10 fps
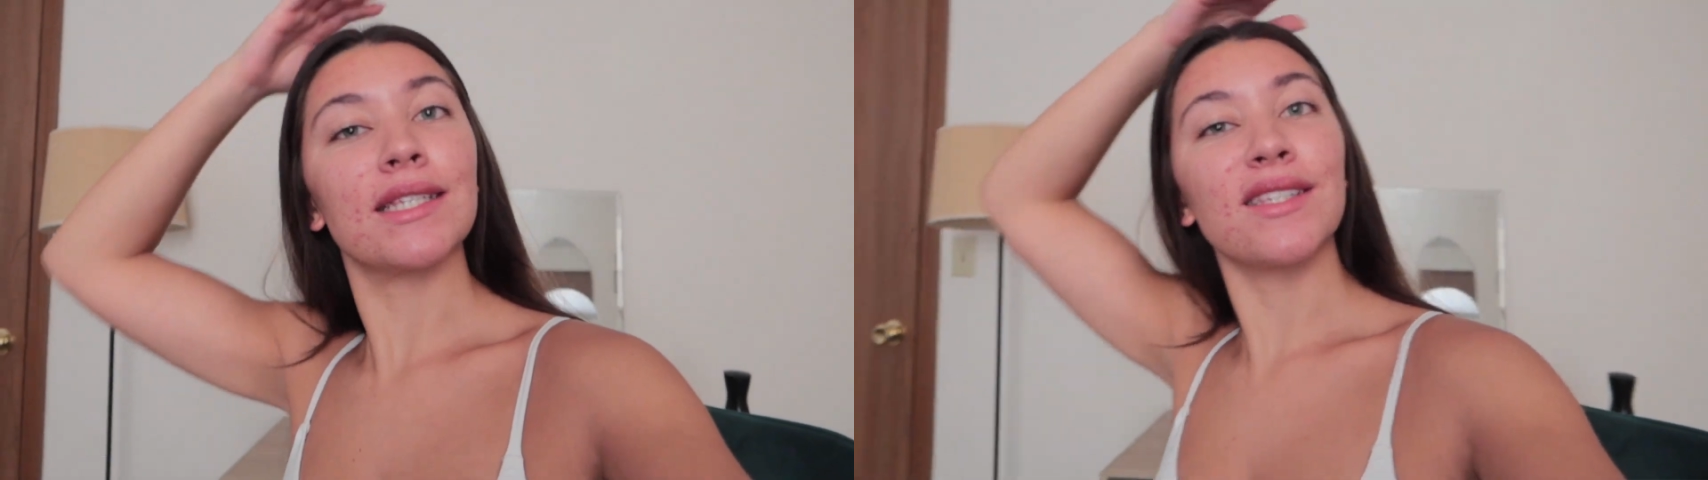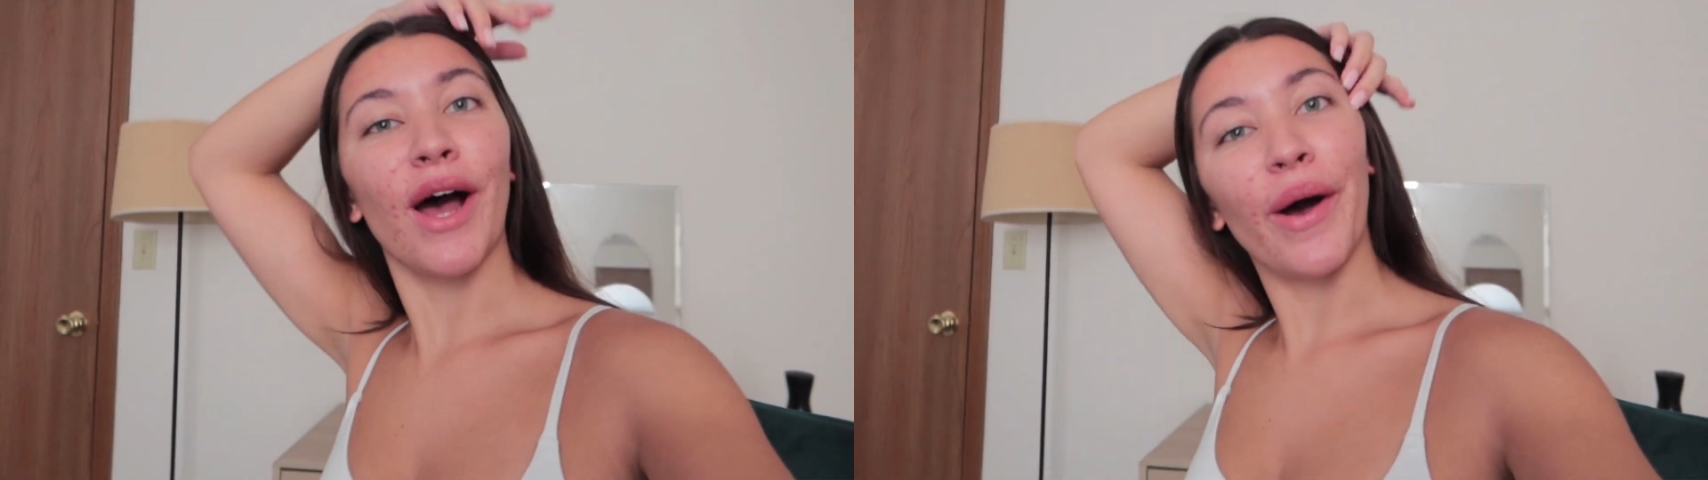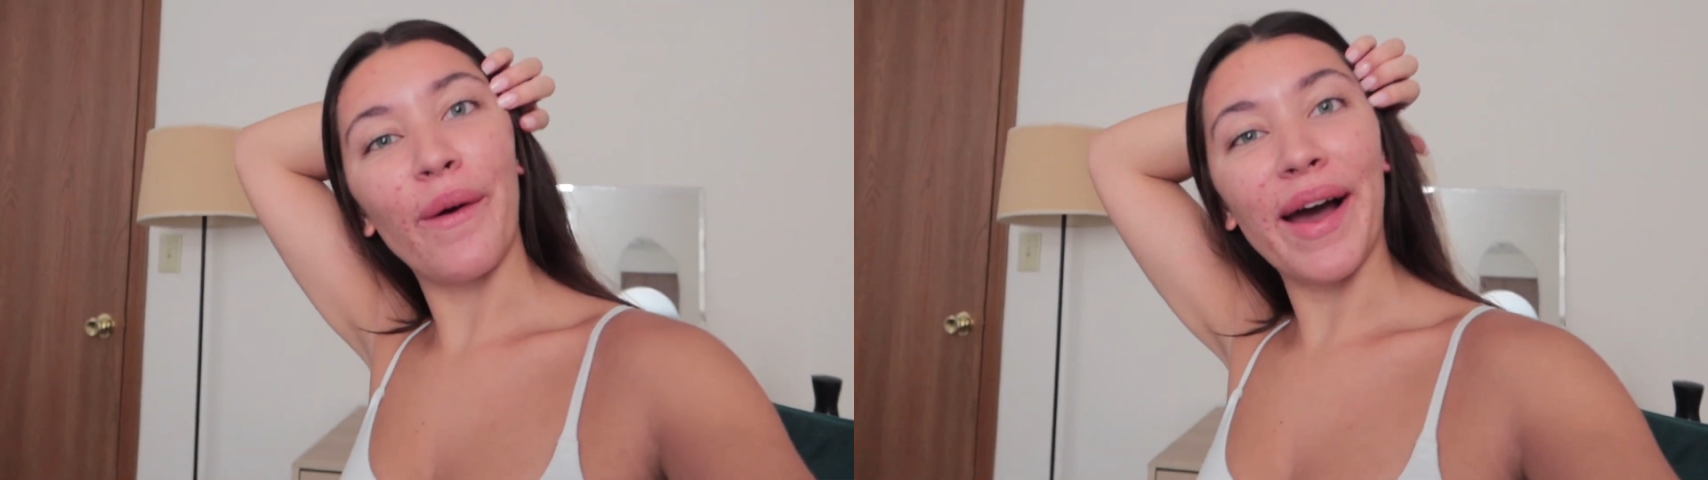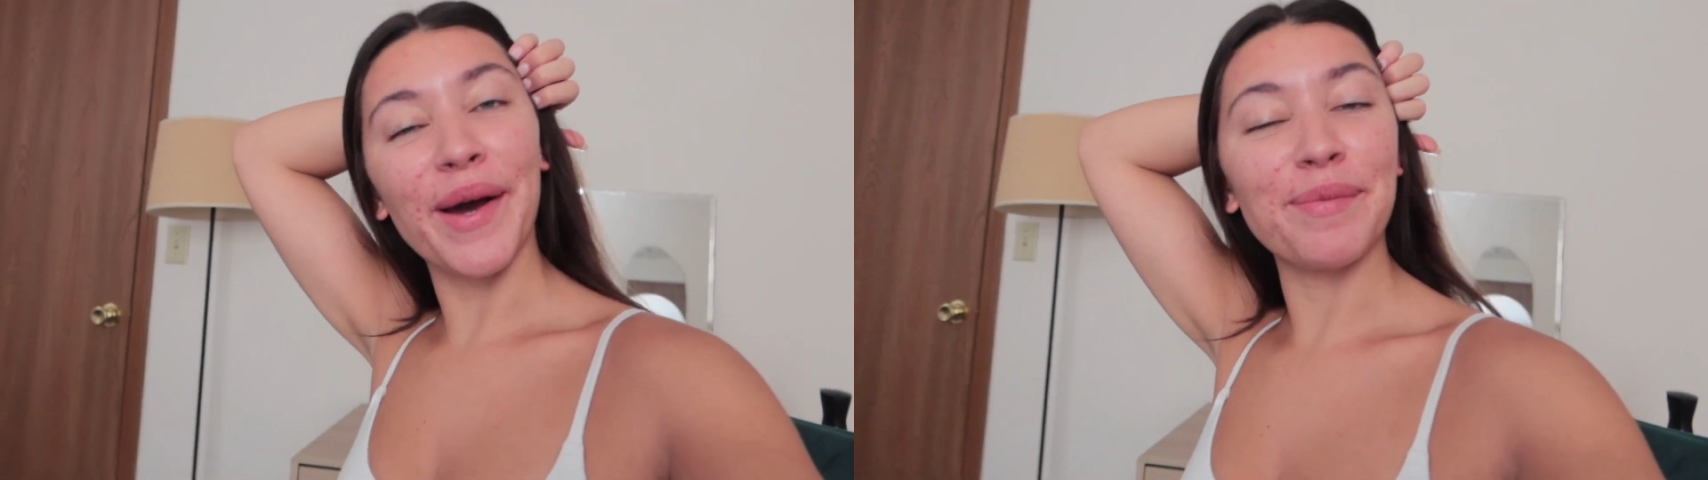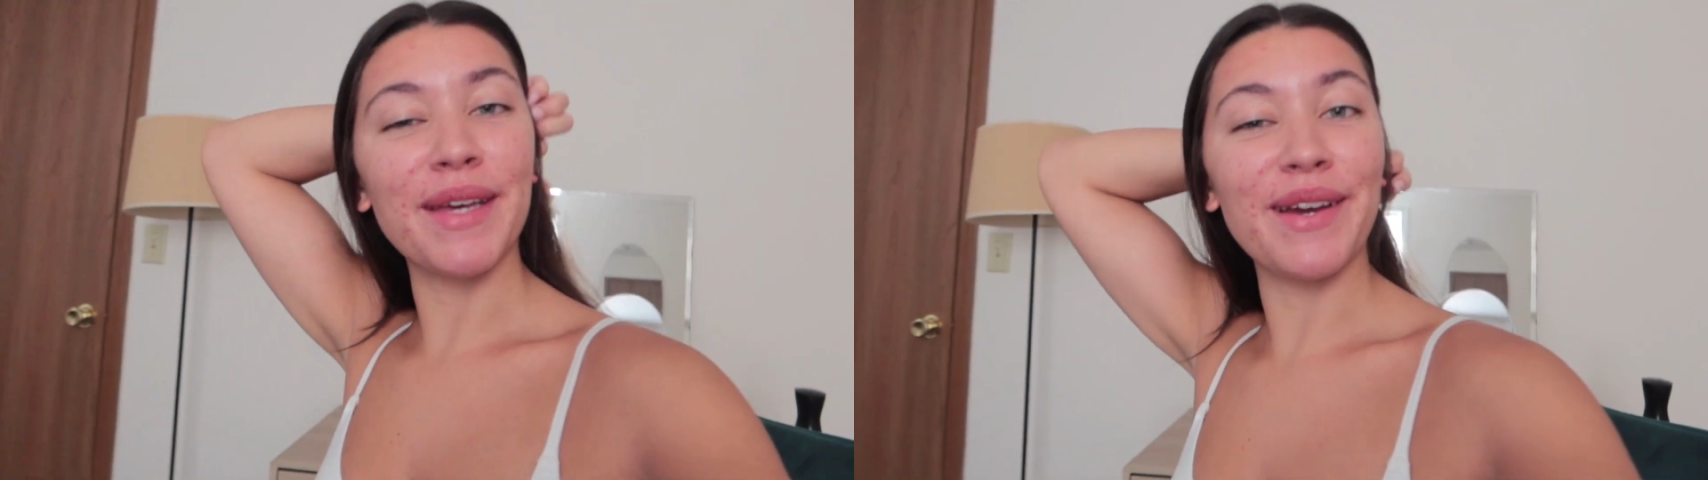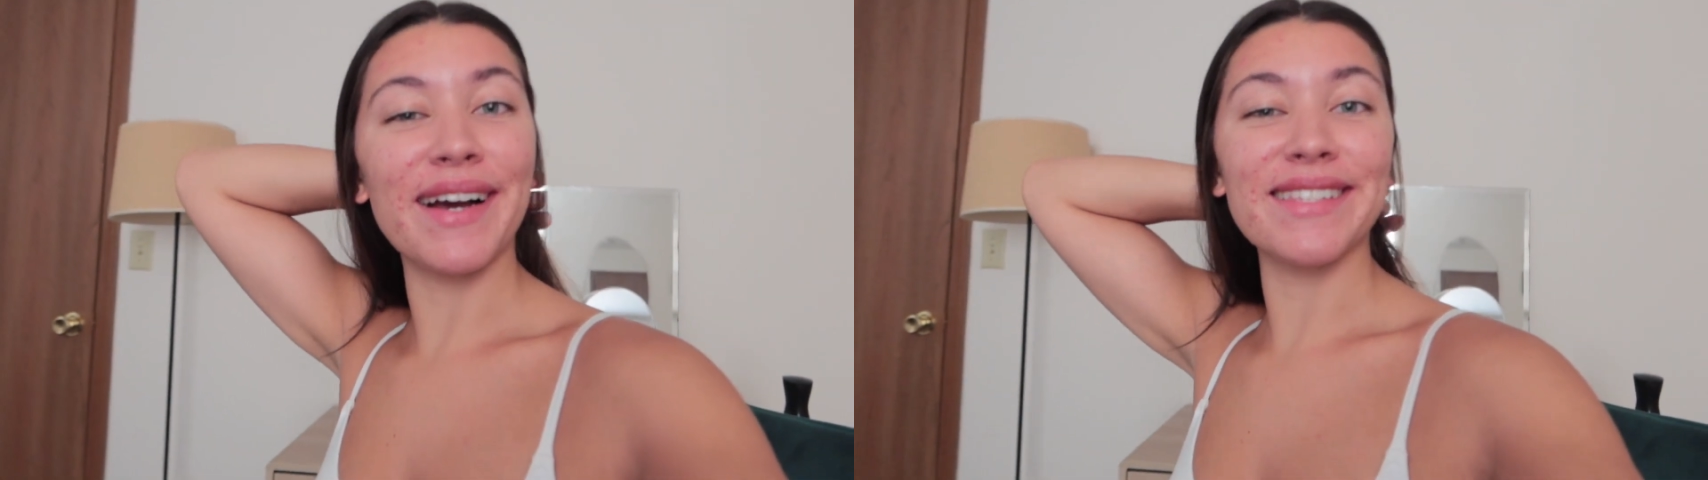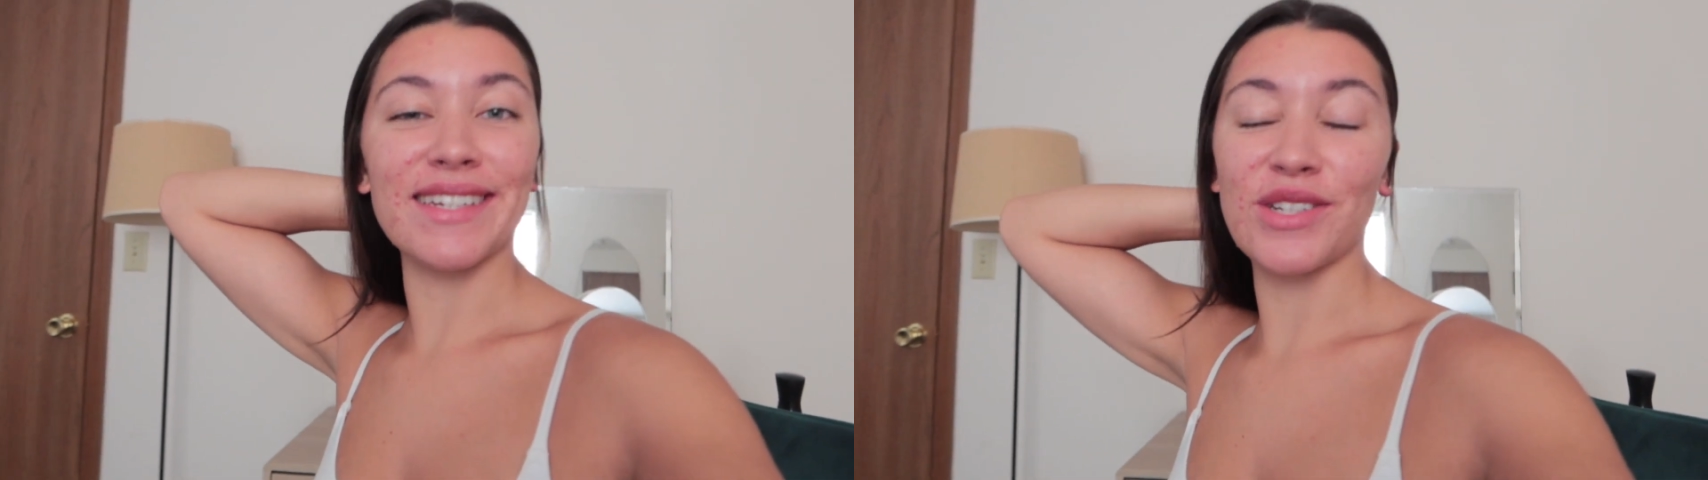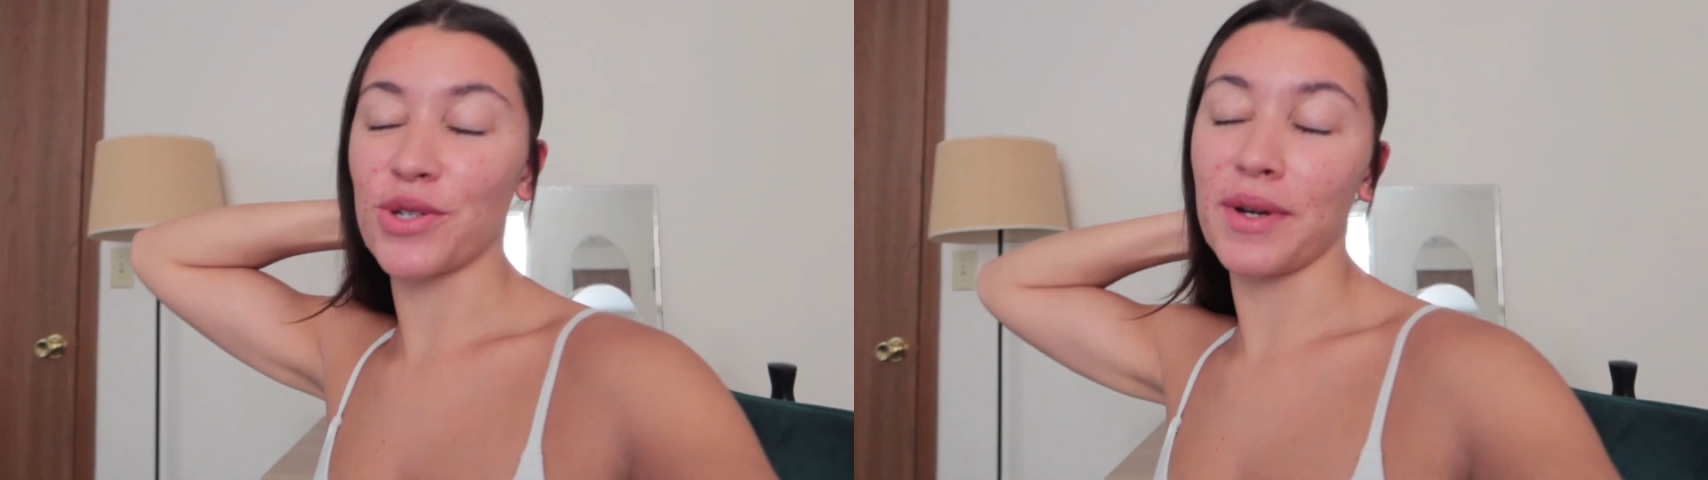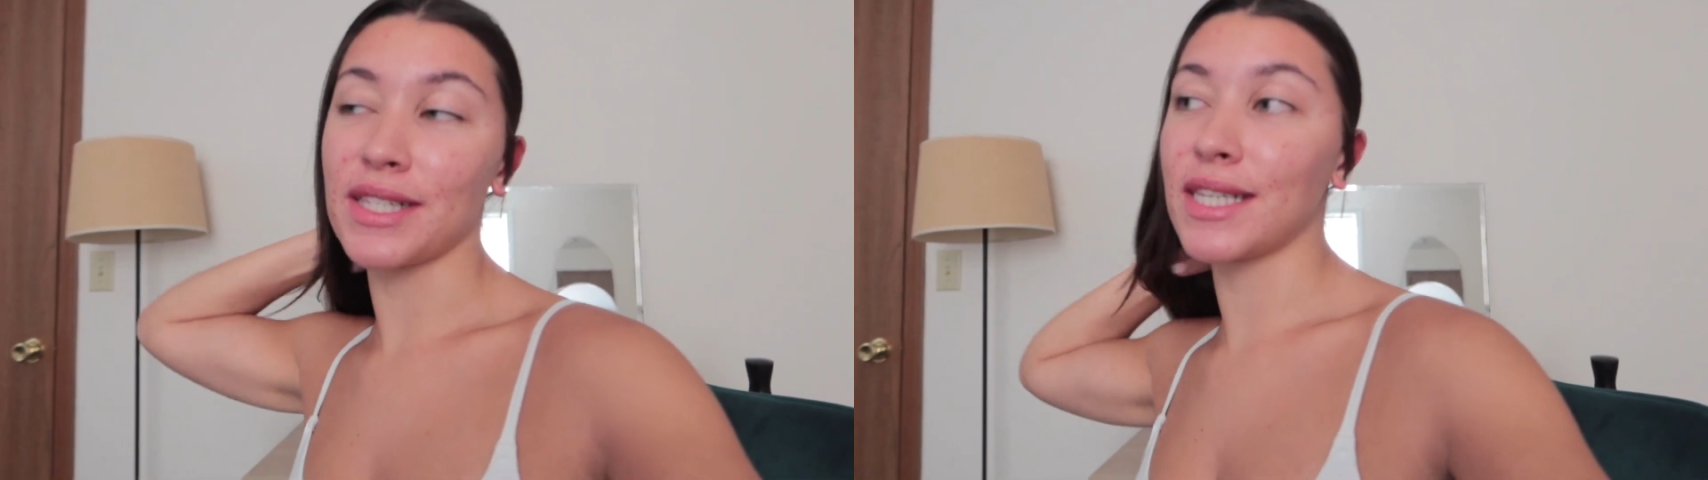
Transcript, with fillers: so I hope that you guys enjoyed